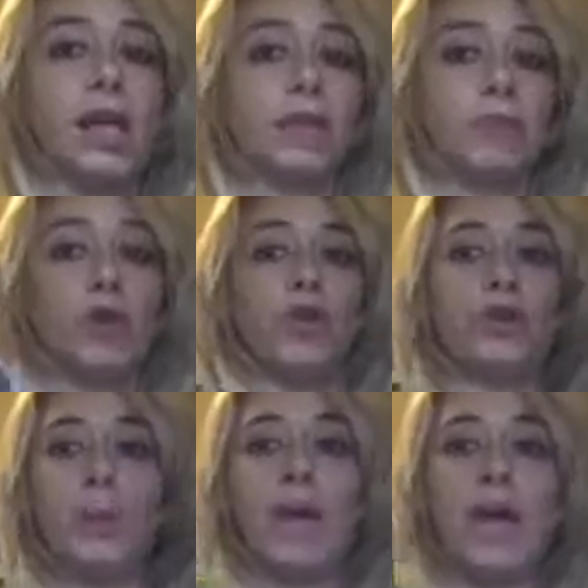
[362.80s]
like,
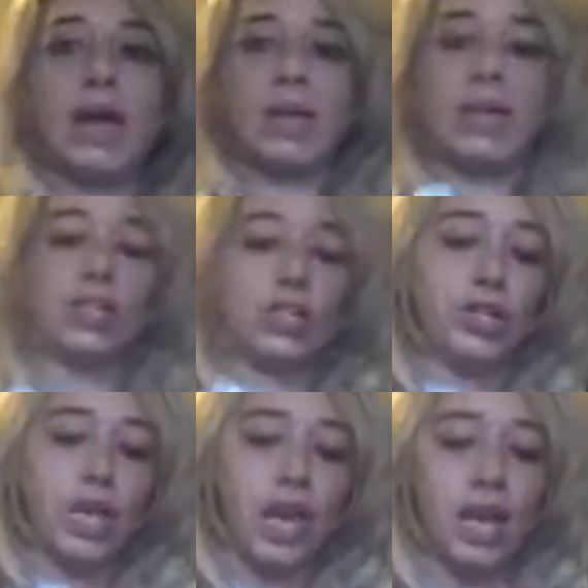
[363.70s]
moved the bed
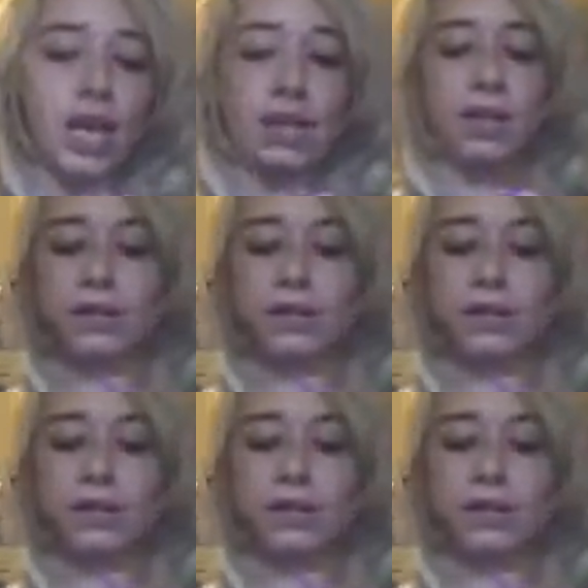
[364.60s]
yesterday.